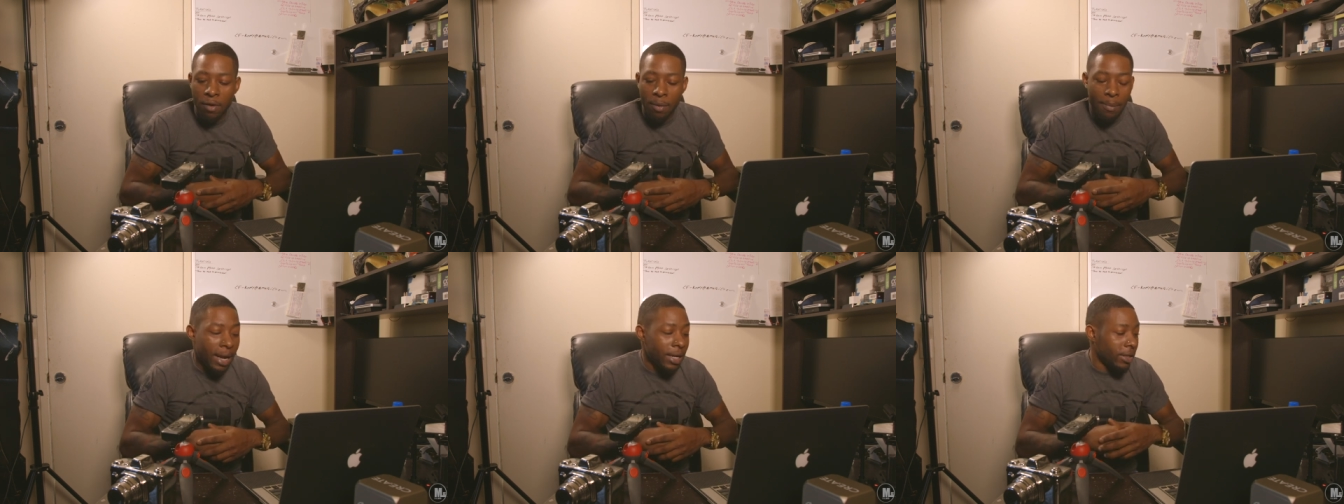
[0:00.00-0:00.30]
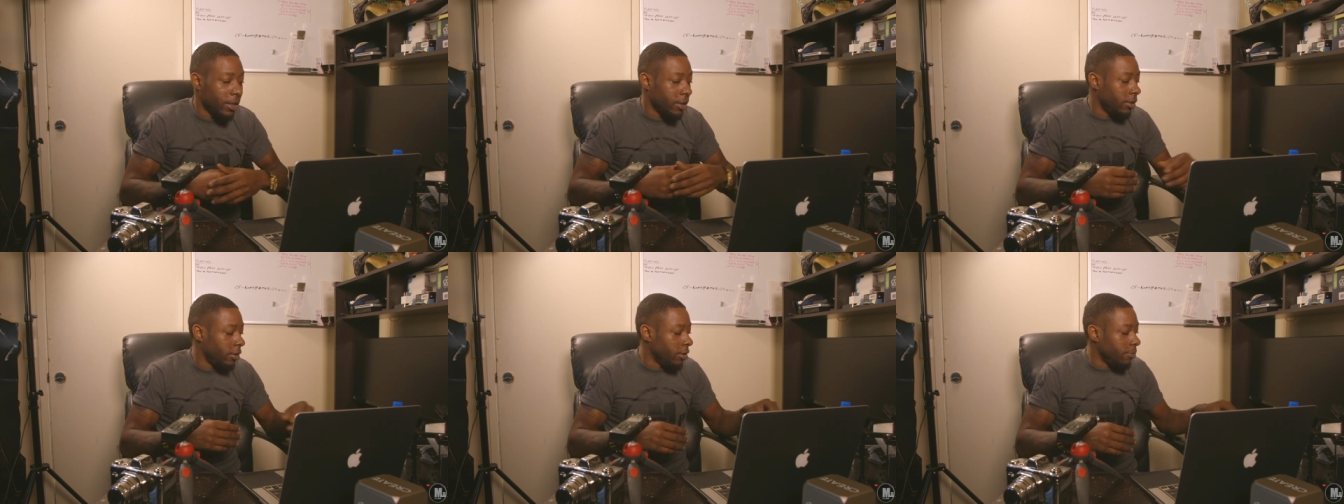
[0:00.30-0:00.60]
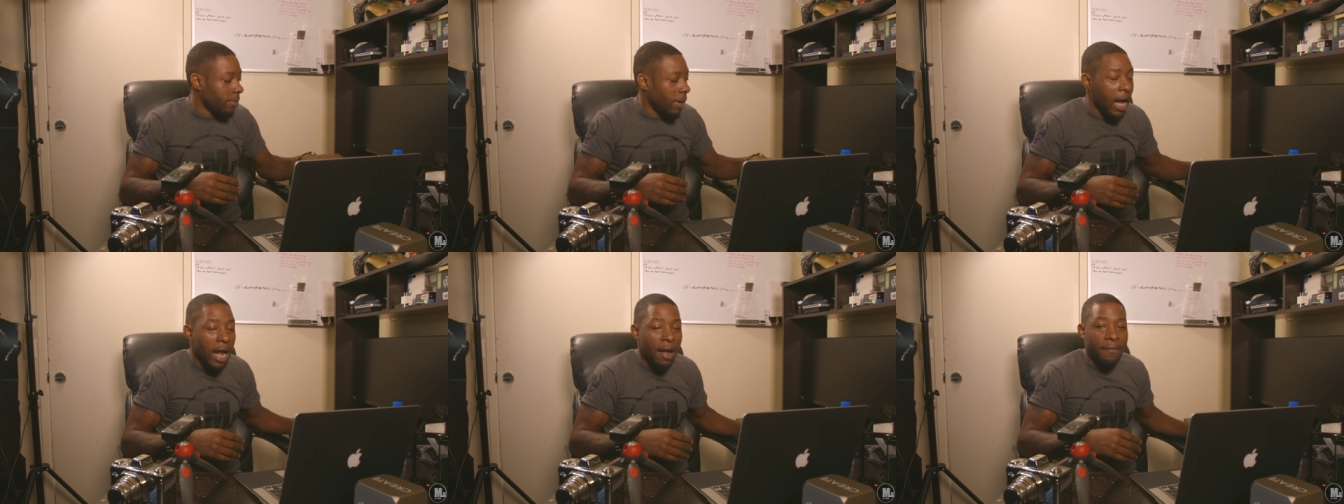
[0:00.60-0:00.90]
or I might just
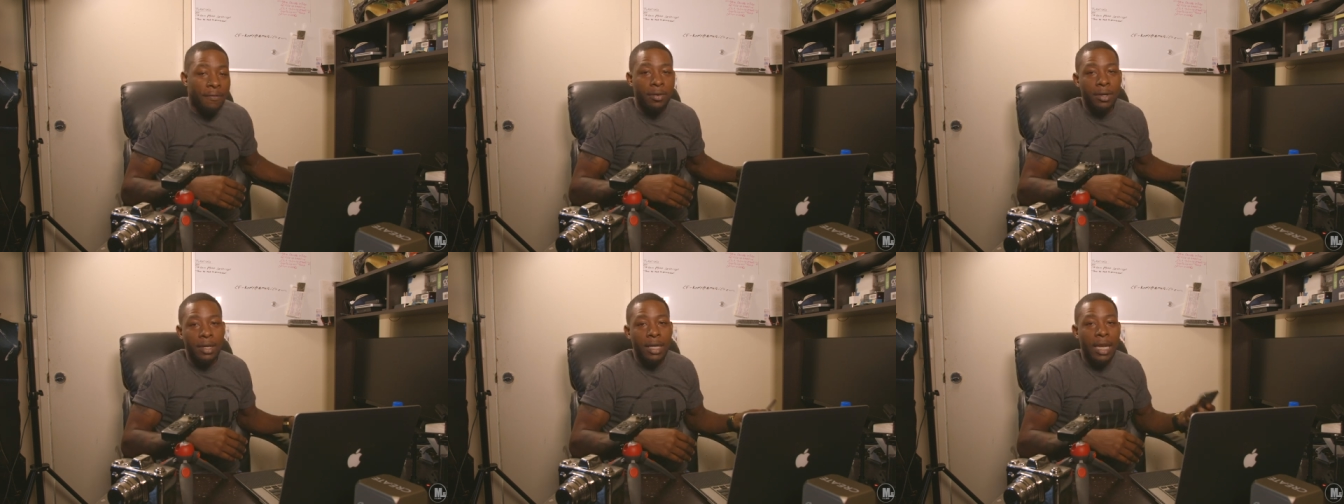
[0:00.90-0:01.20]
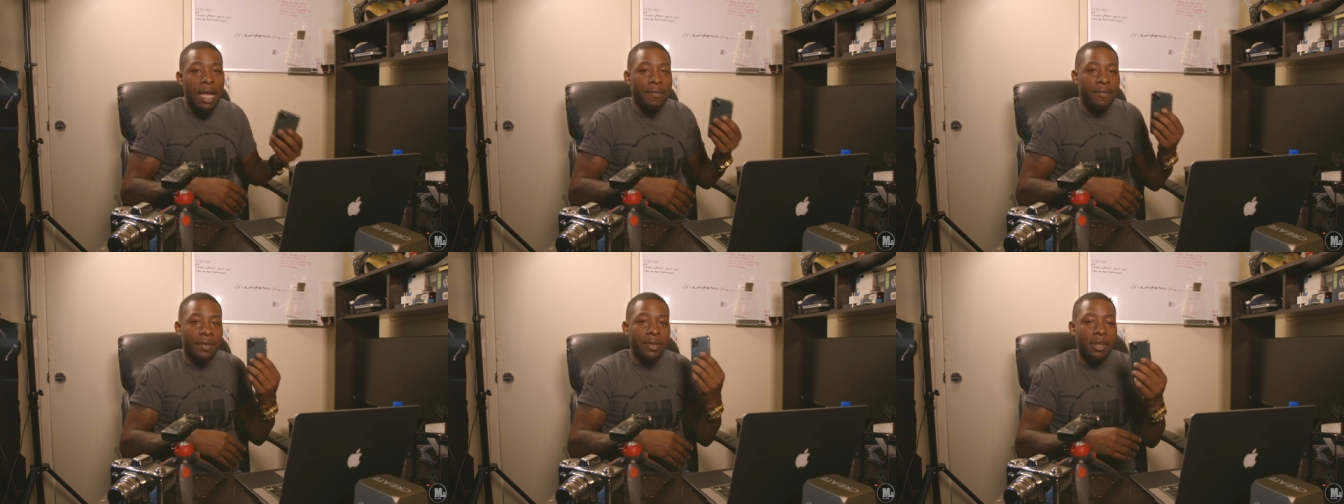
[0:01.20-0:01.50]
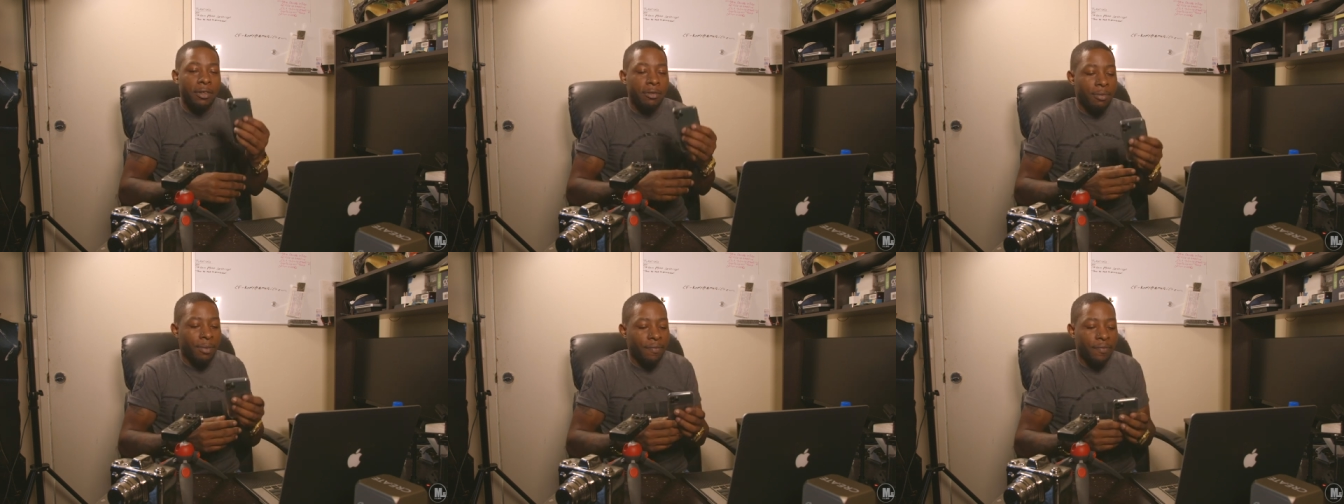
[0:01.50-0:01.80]
use my iPhone 11.
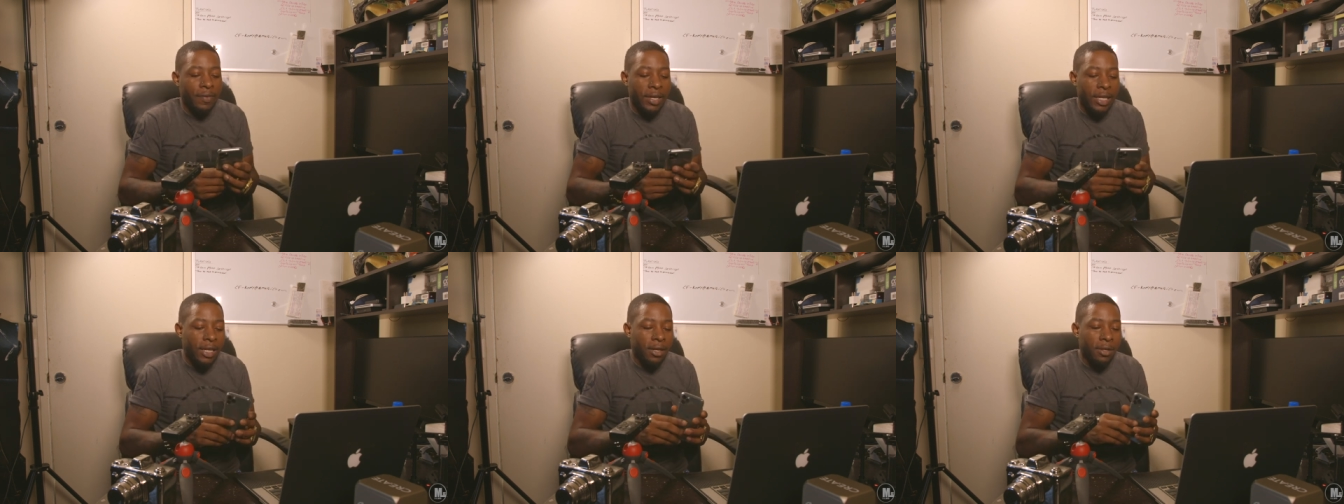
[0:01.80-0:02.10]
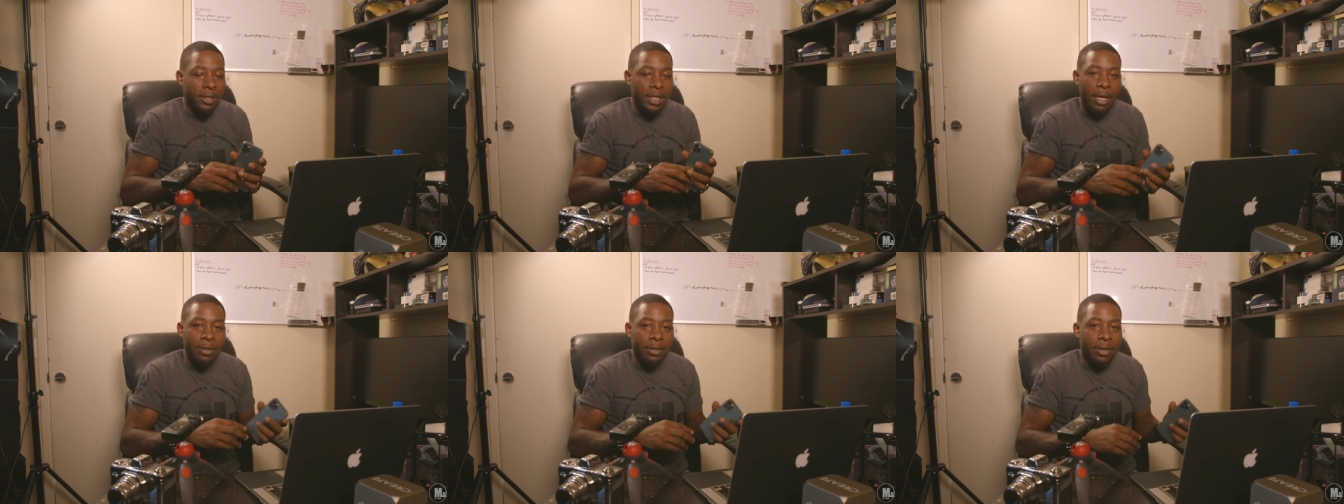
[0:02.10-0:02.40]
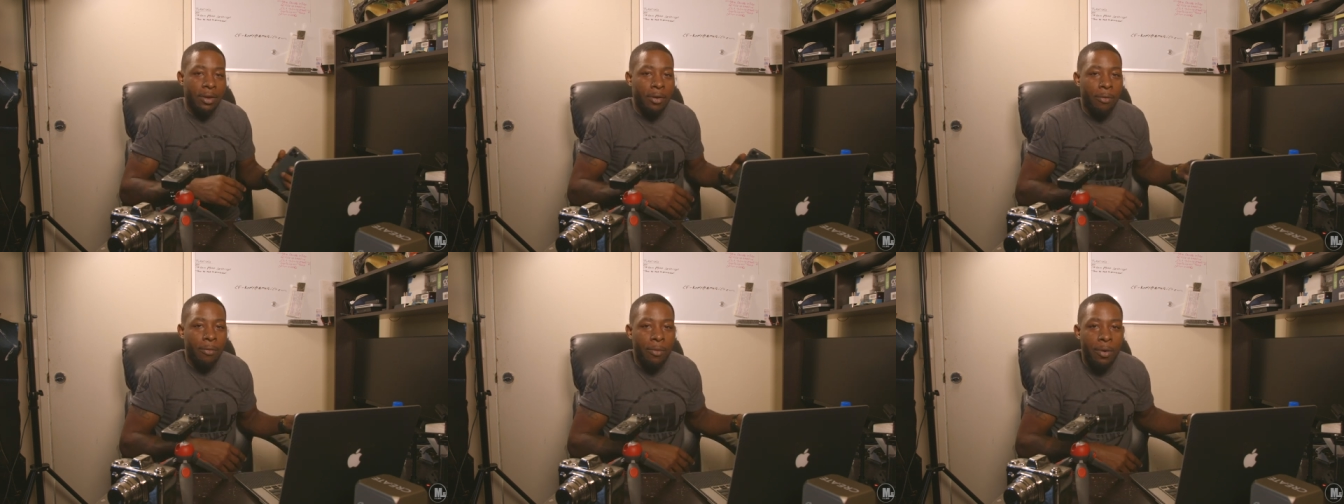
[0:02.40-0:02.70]
There's been videos out
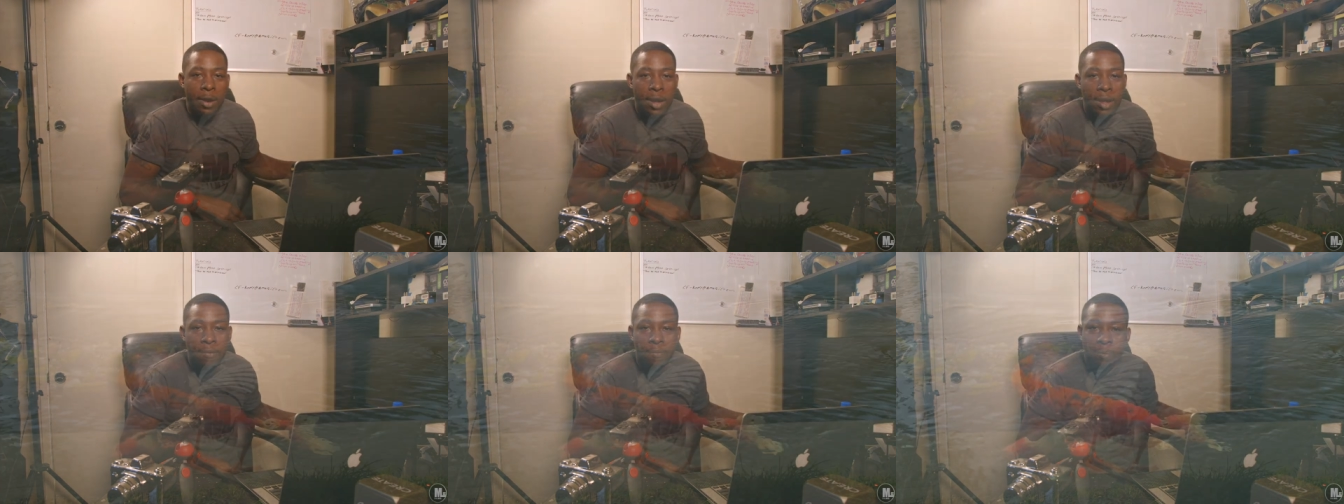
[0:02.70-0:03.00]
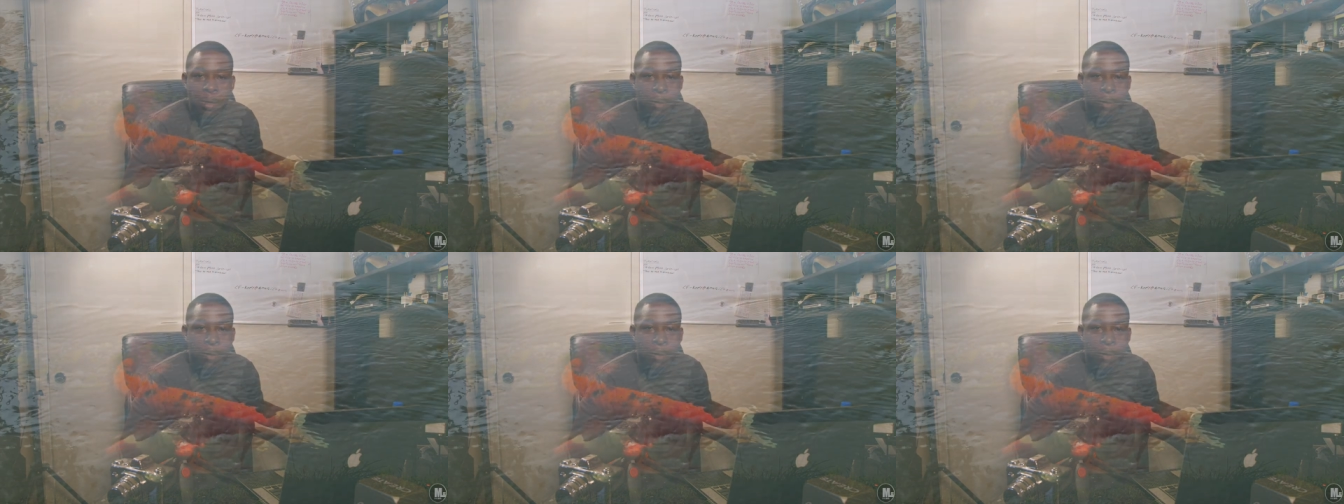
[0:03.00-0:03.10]
there where if